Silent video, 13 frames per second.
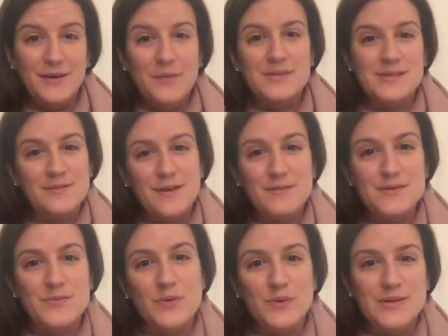What's the
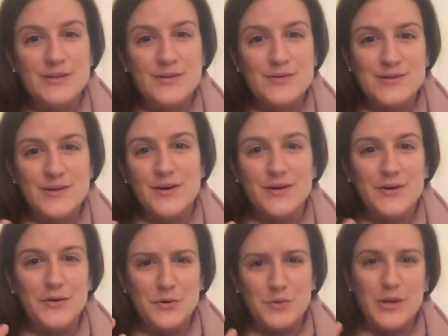famous Rolling Stones song?
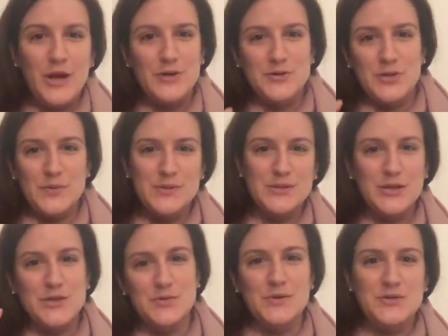You can't always
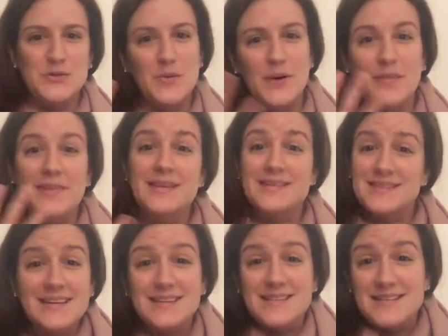get what you want.
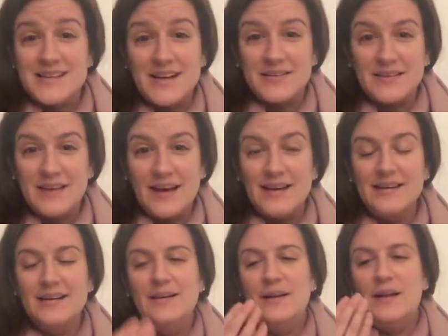It's exactly
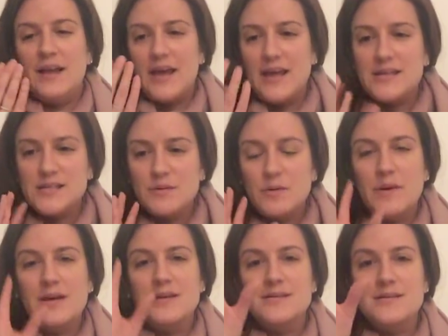that. Anytime we
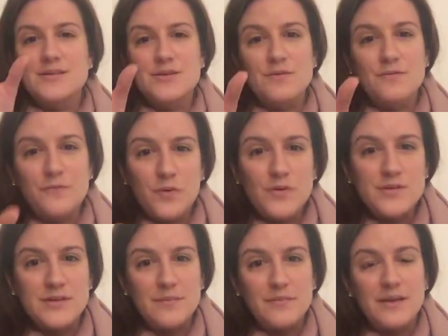make a decision for
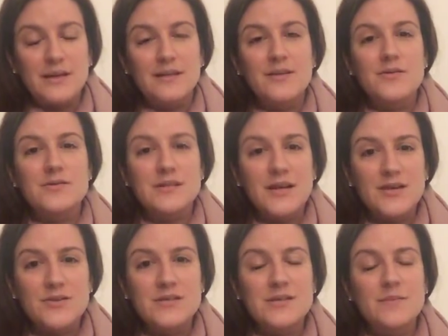something, there's
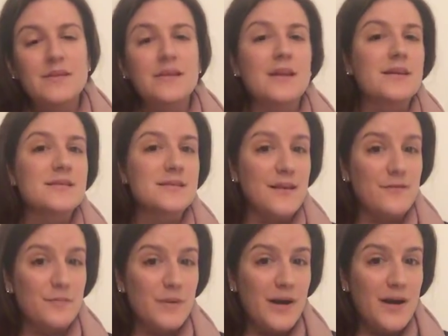naturally something that gets
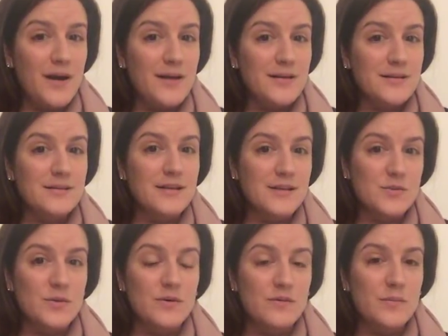left behind.
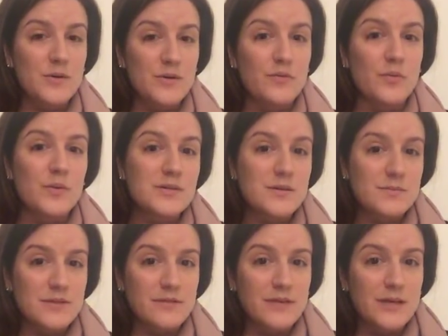That's one of the beautiful
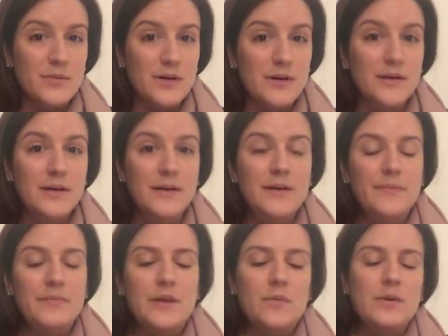wisdoms of Libra,
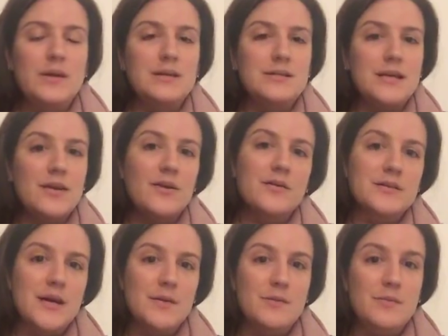that we can take our
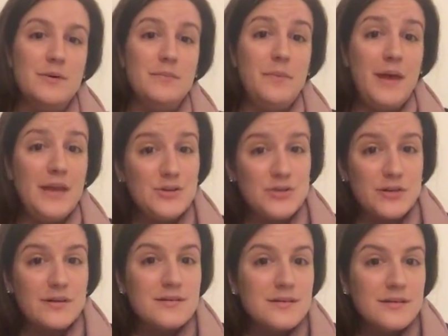time and be
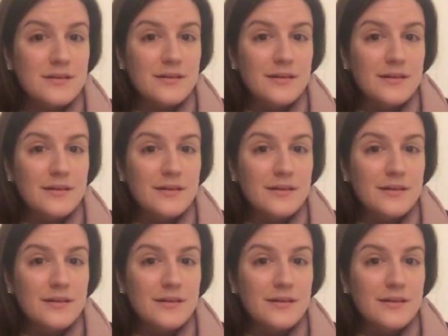patient,